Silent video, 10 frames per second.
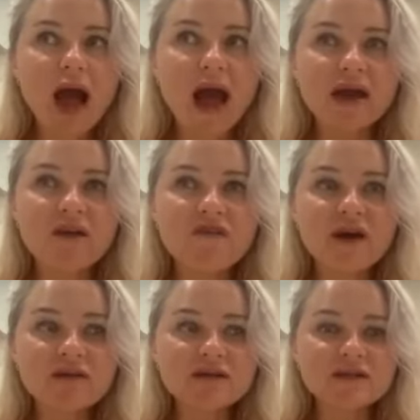And I
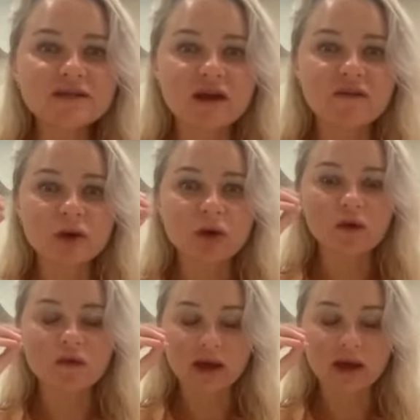felt this level of